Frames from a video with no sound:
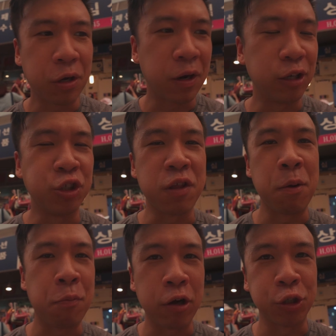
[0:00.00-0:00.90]
Alright, she's
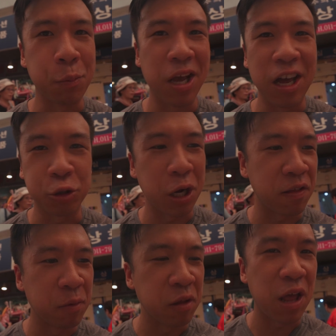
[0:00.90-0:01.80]
peer pressuring me. I gotta try
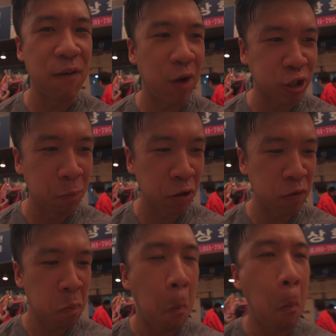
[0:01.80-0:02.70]
some of this live octopus.